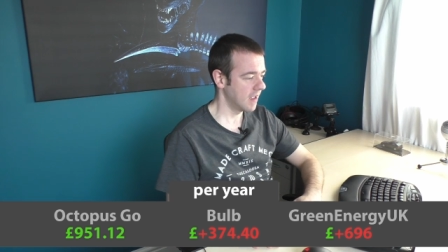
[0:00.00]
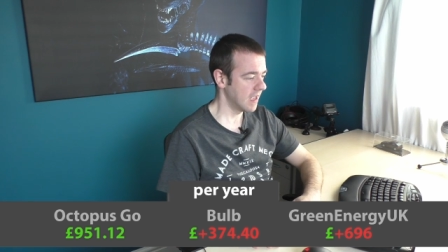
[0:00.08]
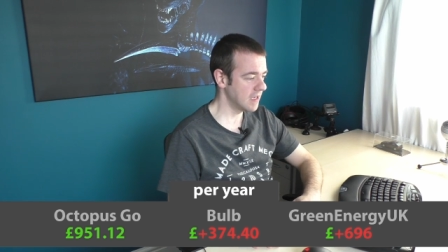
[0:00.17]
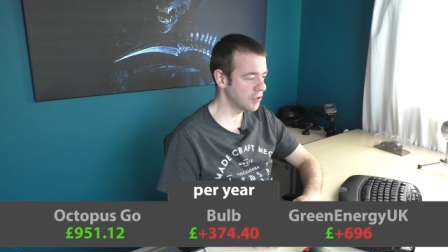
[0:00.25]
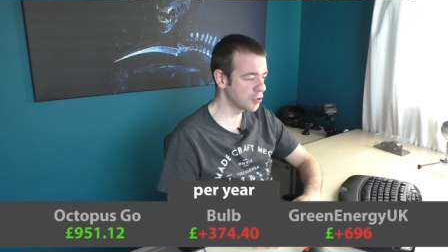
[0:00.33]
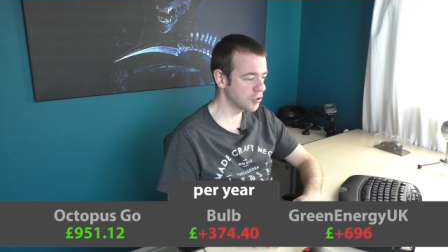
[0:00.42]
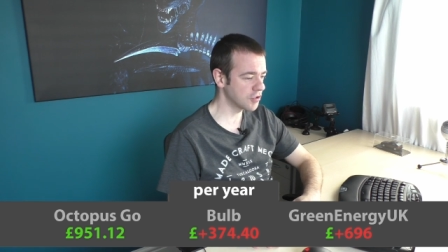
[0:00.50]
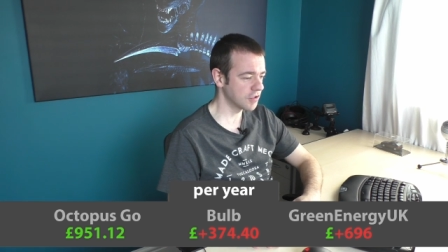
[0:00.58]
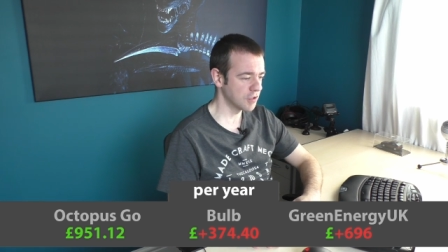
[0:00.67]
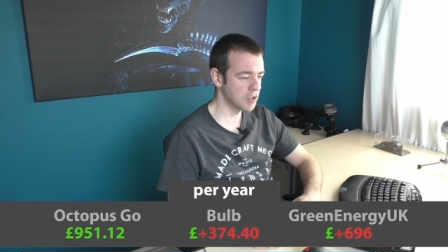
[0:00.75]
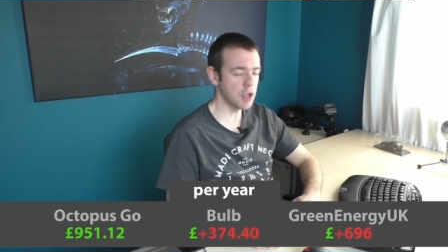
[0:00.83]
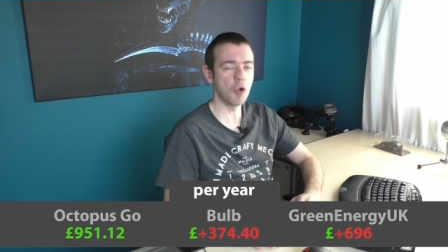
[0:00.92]
It's just
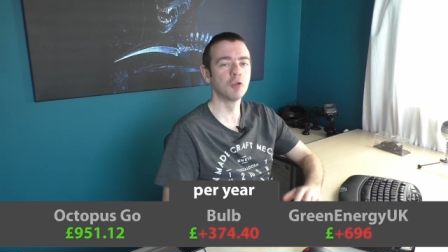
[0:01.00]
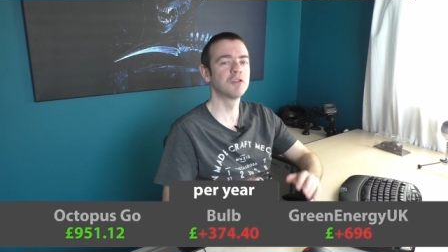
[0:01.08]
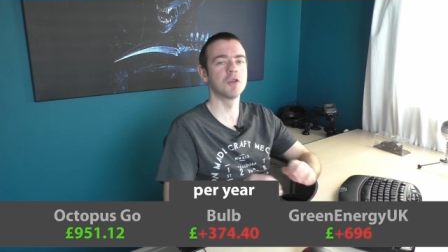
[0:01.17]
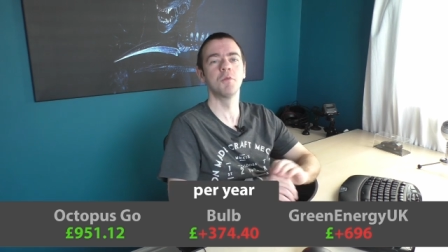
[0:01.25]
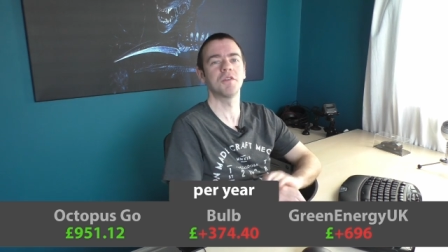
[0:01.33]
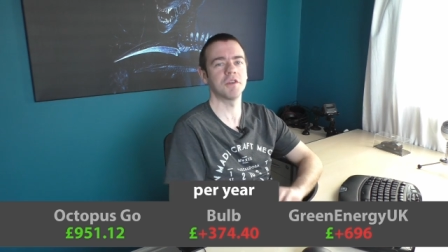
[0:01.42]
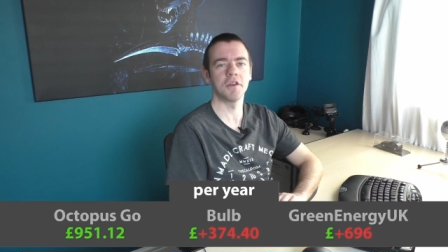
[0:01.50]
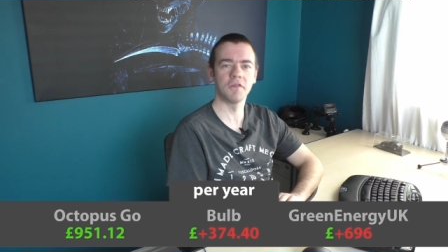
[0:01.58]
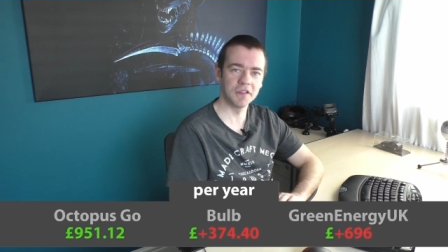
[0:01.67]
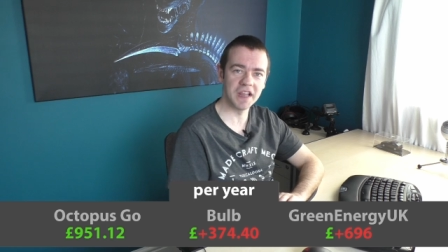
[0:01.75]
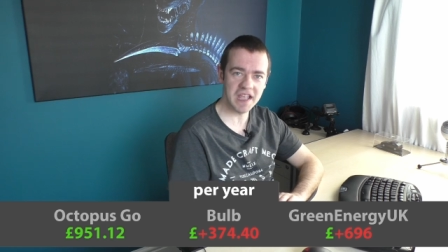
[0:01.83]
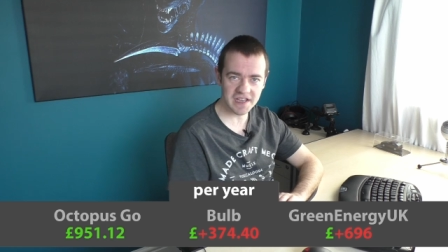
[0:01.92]
the ultimate of
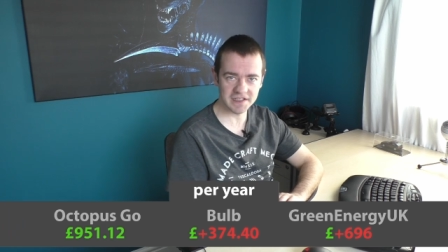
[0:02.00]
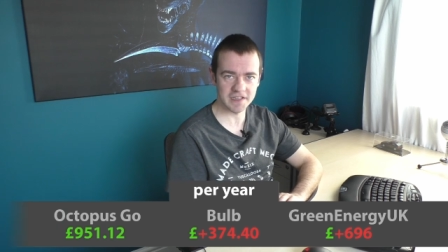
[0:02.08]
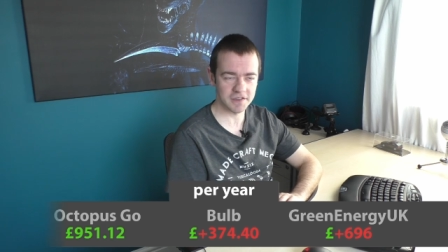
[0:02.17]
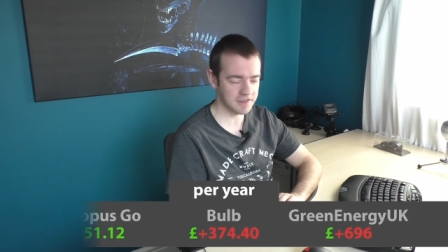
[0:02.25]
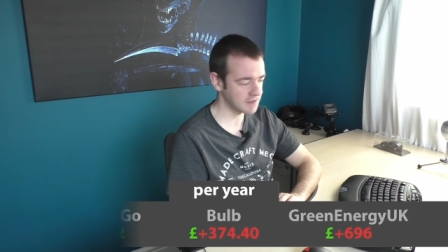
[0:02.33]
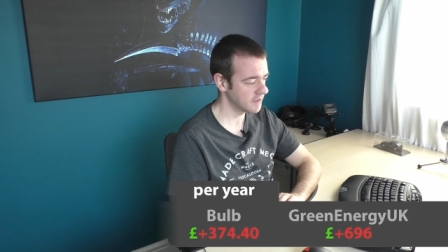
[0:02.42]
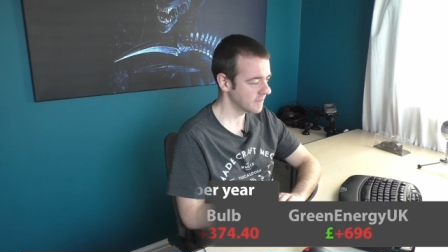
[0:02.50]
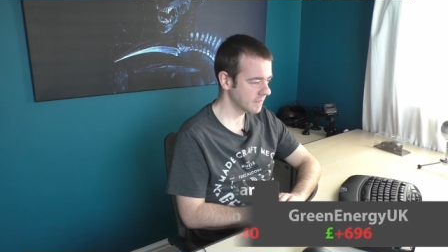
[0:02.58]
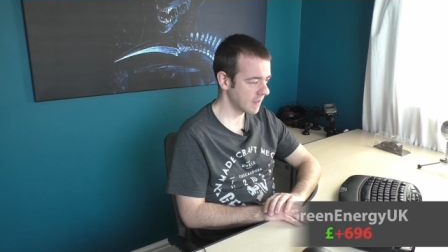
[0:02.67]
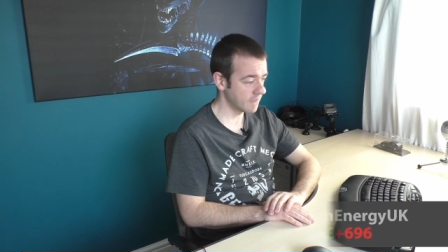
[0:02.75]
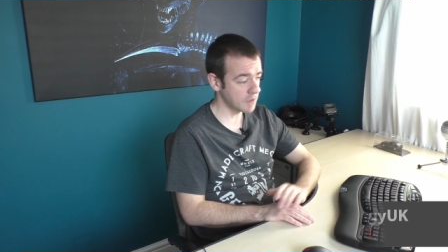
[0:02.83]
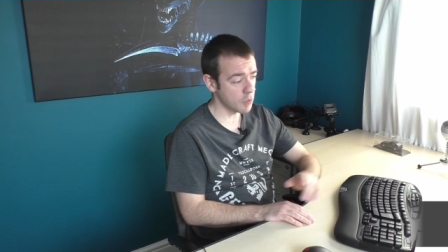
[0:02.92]
laziness.
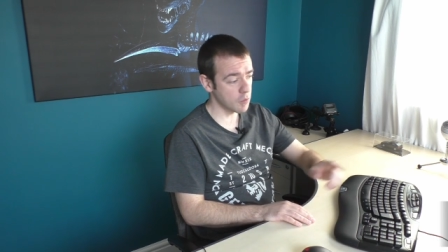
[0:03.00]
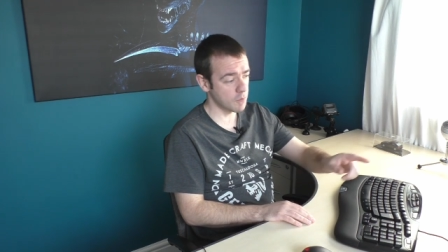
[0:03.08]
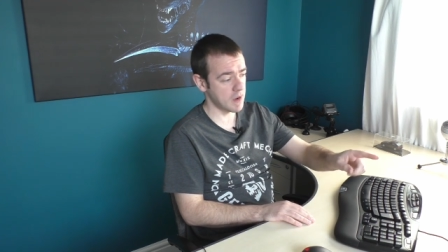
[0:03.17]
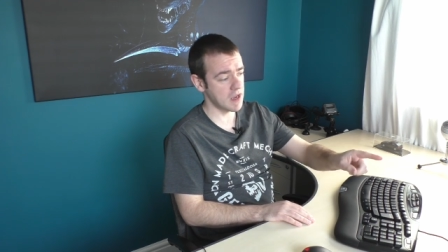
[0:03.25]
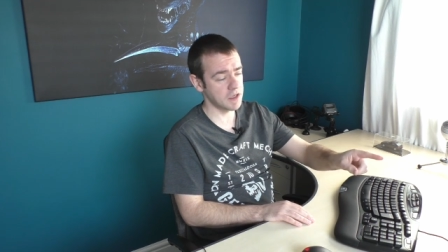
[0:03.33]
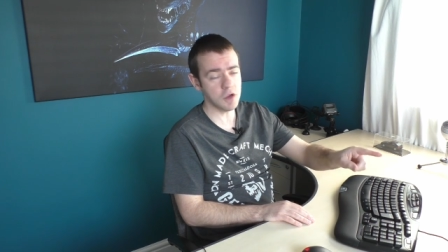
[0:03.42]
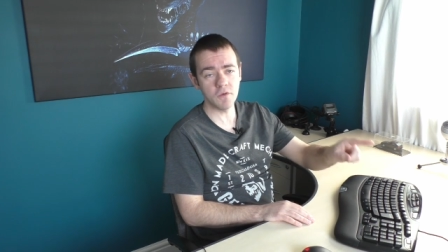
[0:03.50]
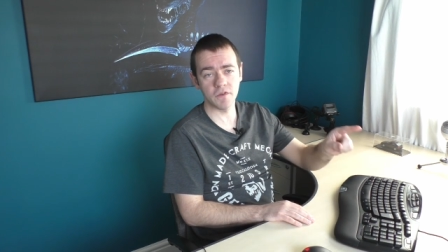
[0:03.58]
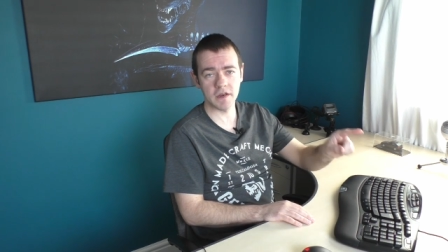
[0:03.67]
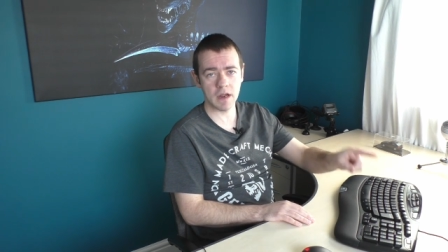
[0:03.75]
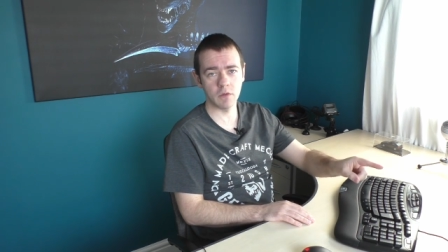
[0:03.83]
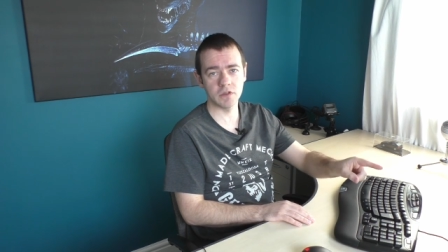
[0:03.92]
If someone paid you
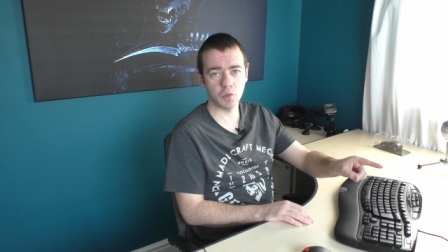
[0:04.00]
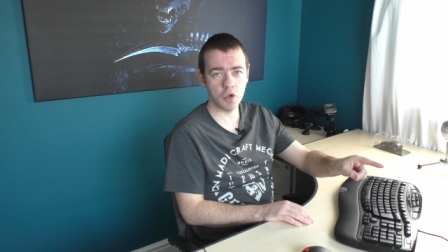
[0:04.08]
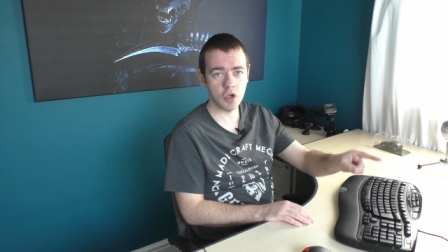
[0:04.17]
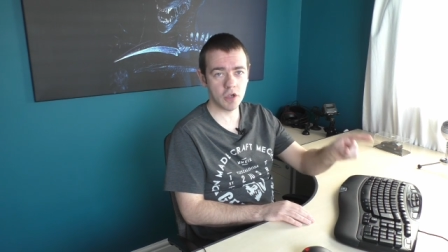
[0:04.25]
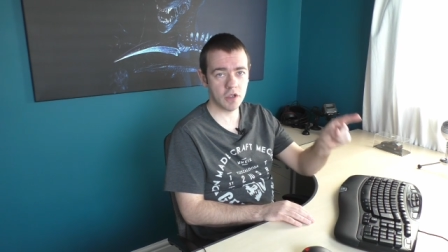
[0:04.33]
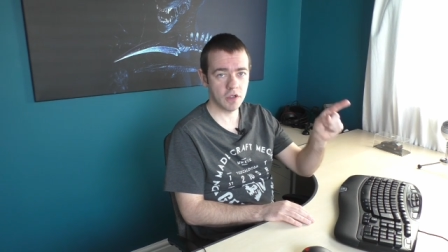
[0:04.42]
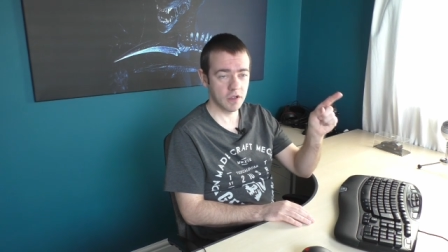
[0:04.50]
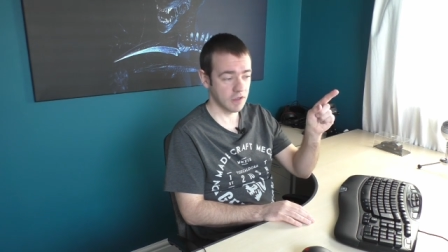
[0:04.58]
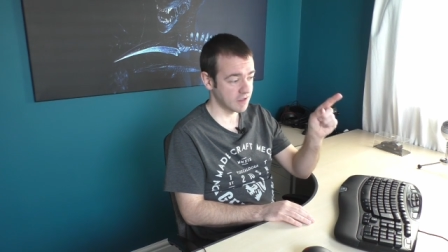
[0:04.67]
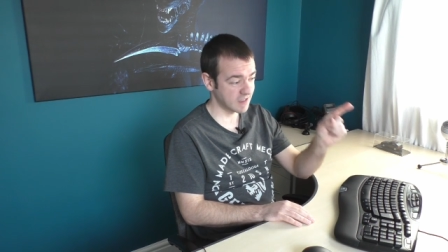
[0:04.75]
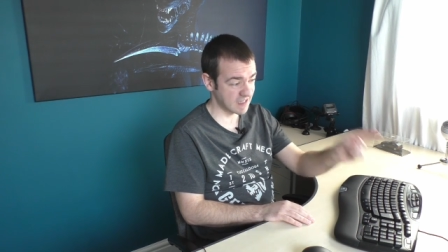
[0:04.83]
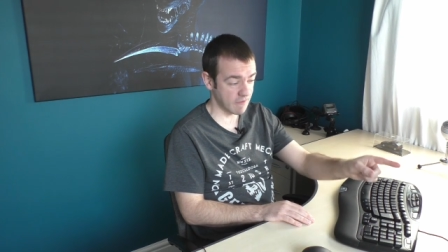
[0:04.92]
for an hour's work,
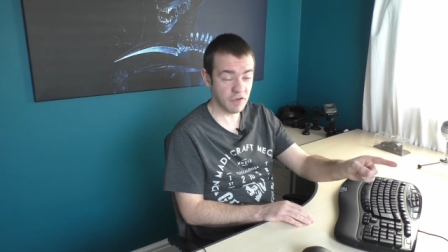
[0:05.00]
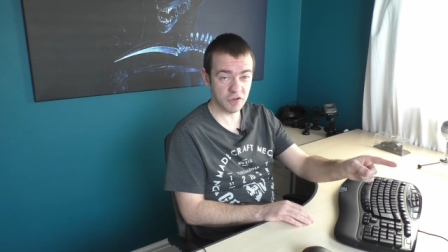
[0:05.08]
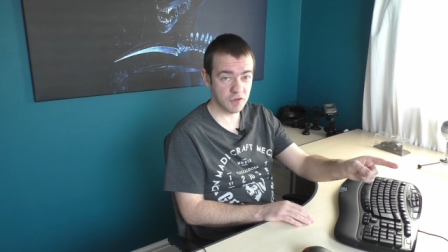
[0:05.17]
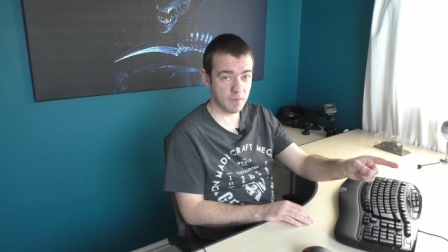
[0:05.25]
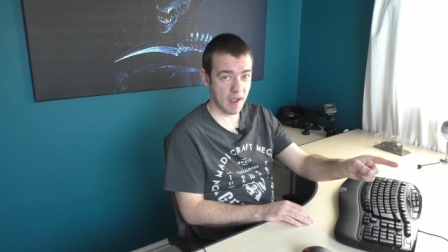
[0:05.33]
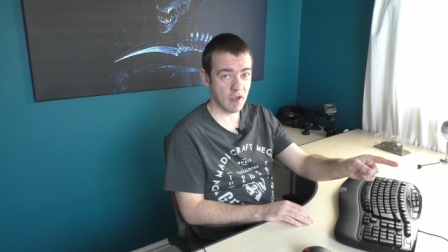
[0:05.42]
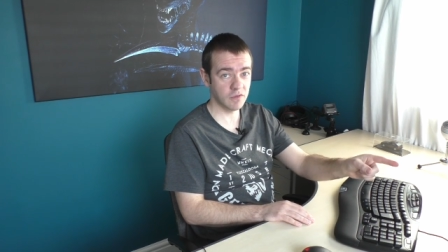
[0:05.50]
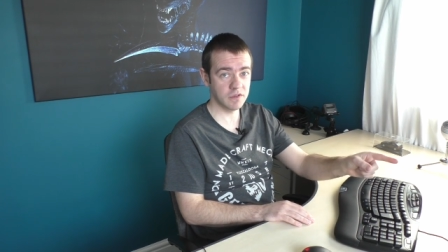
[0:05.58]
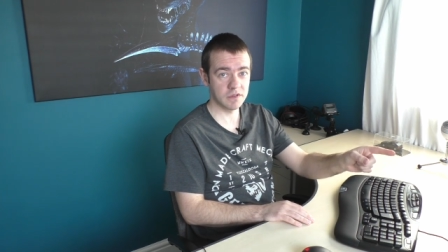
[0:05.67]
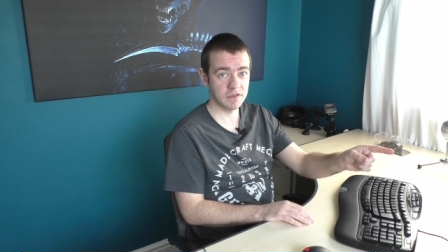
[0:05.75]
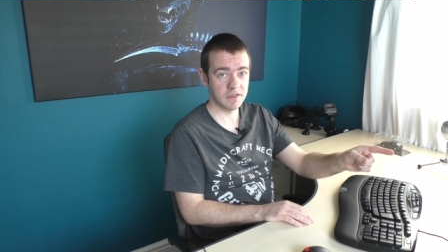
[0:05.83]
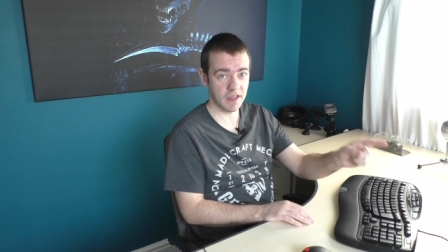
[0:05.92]
£700,
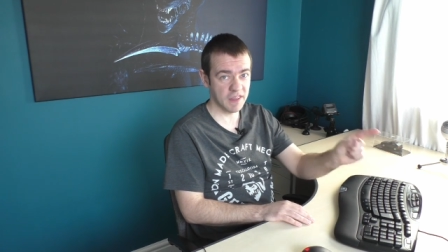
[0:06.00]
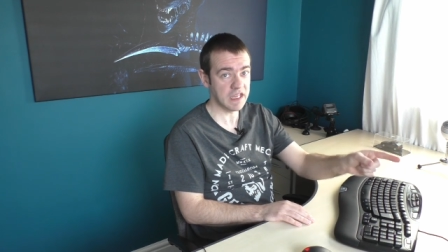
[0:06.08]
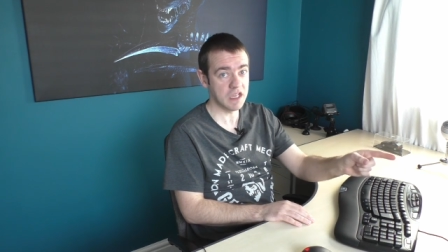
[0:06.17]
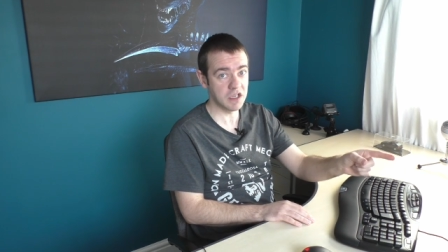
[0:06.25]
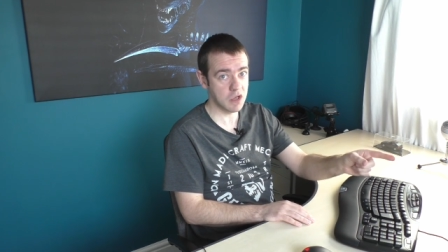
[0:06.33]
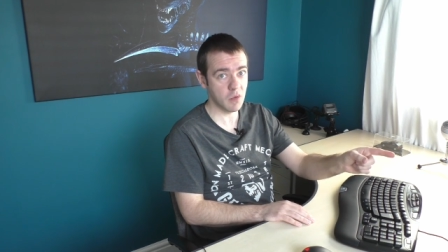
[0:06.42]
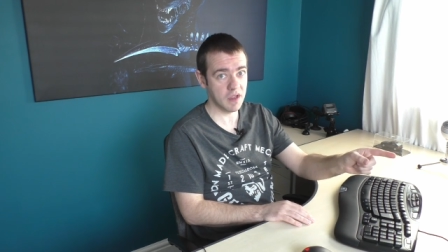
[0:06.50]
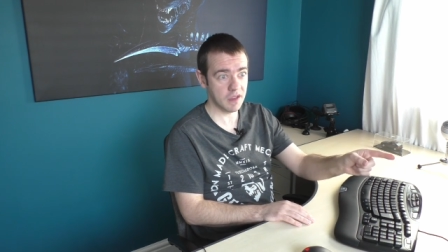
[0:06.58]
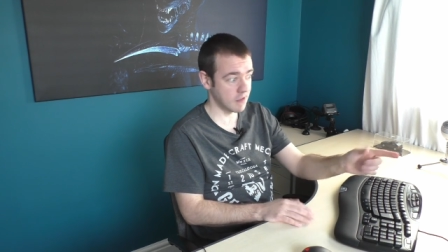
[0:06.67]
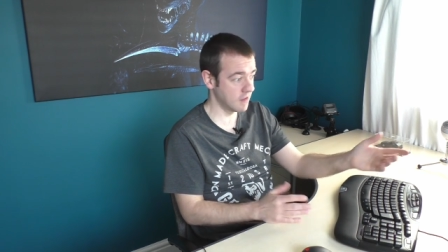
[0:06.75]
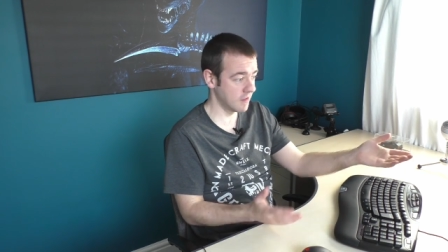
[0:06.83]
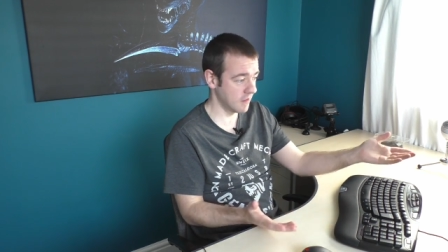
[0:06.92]
I think you'd do it.